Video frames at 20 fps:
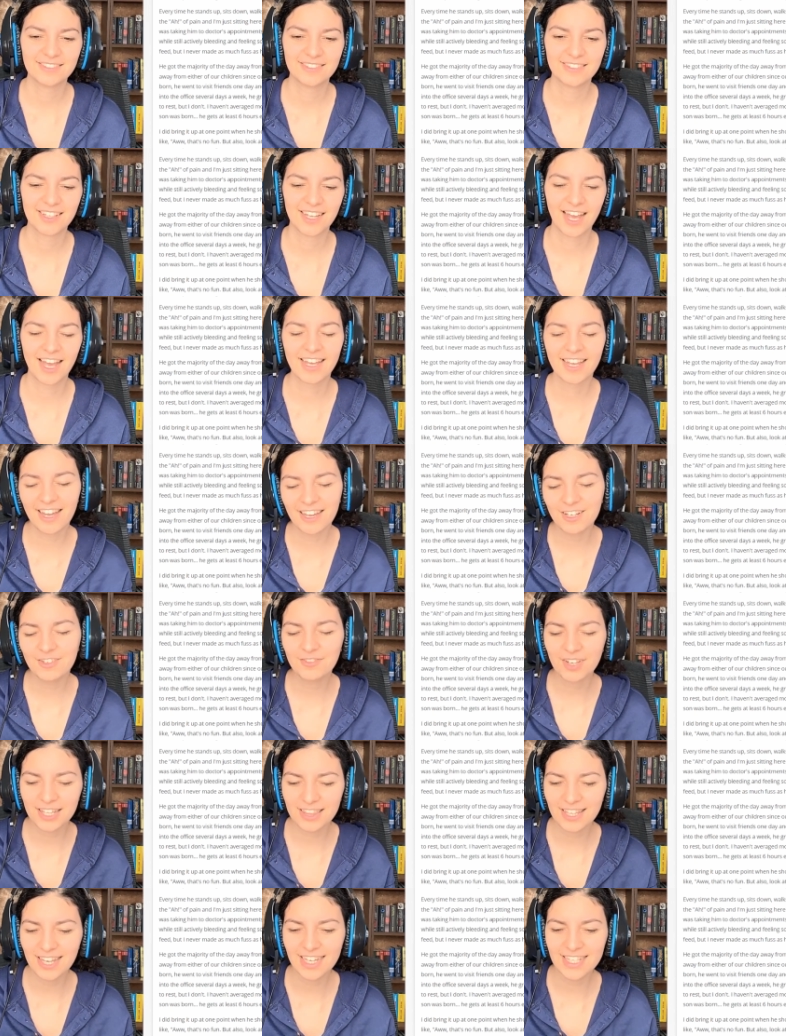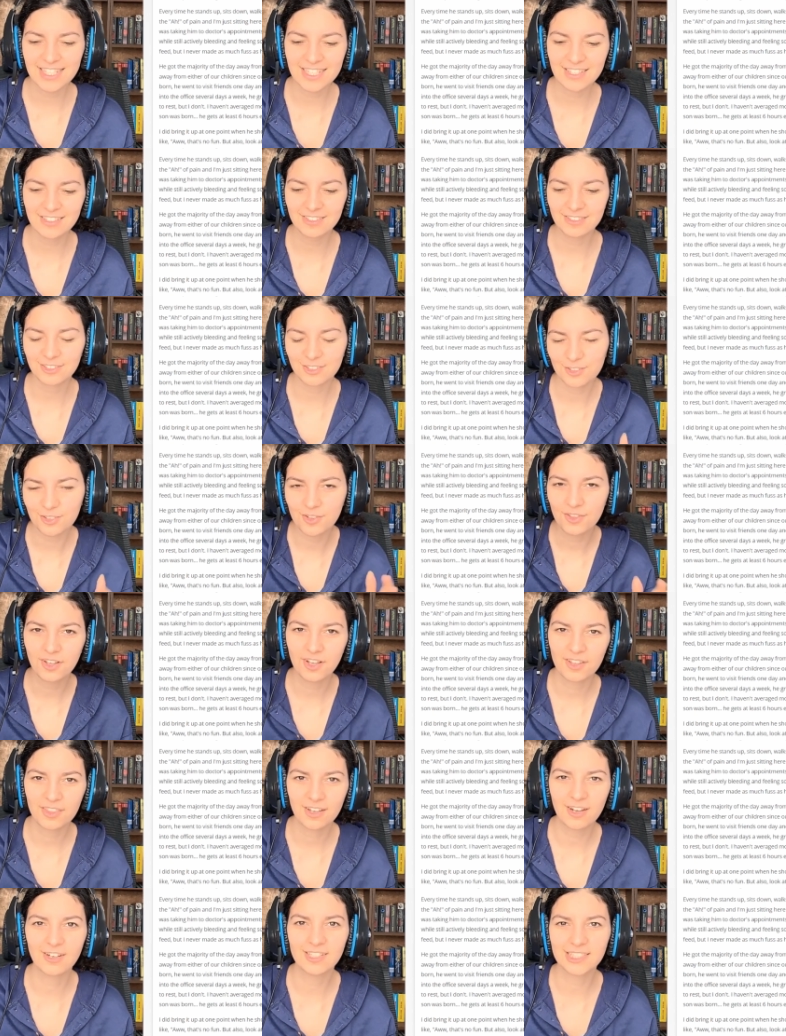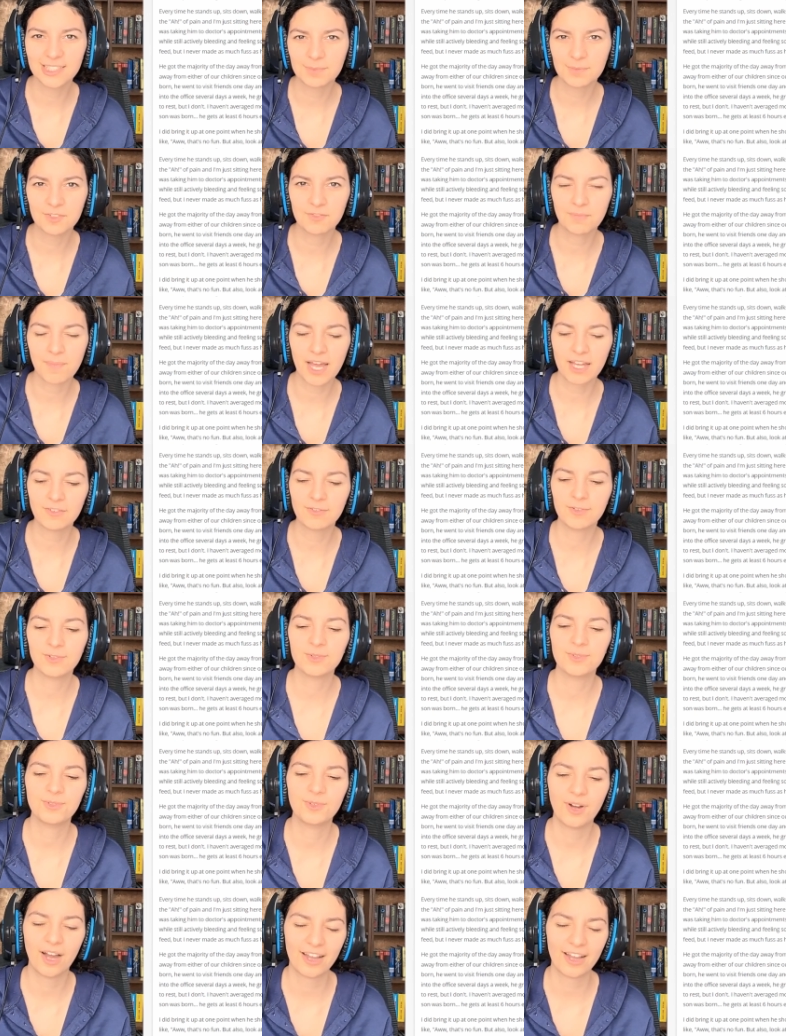I kind of get the idea, the concept of man flu.